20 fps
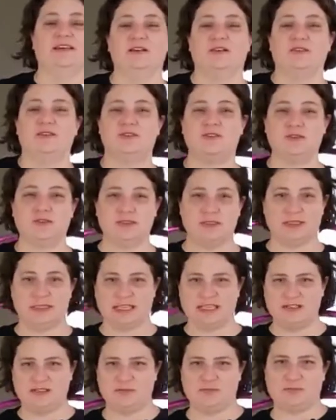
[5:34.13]
So
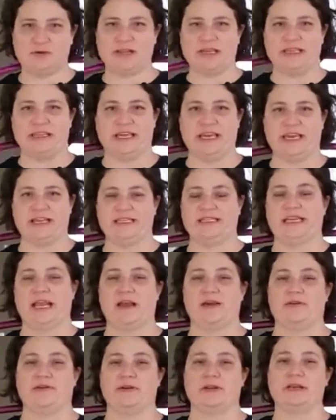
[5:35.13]
let's break that
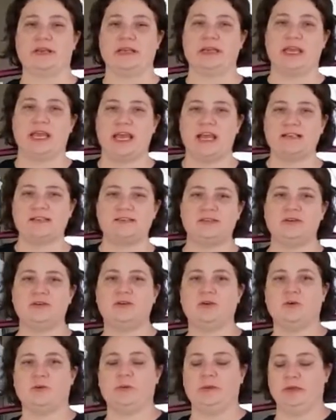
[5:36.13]
down. As the
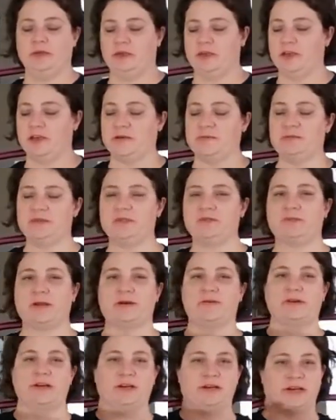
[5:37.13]
hoop comes
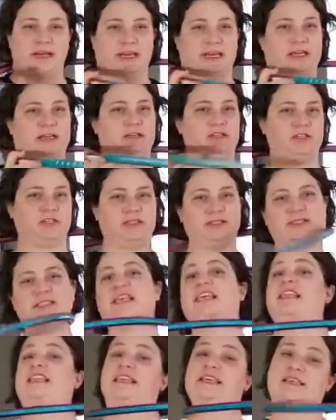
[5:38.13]
around our neck, just
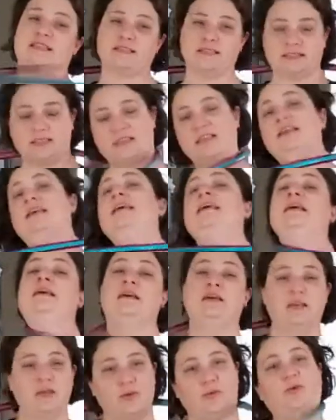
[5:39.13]
like this,
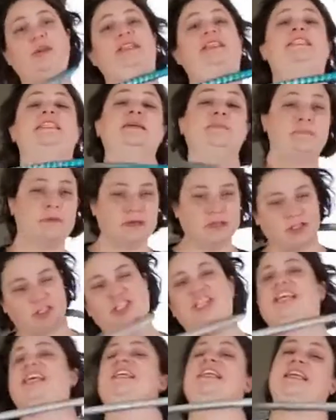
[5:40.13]
we dip our
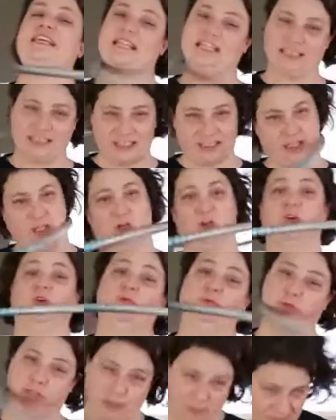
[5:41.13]
chin into the hoop
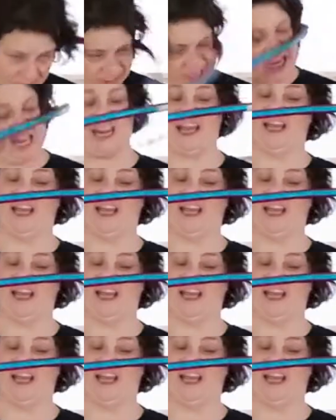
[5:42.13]
to bring it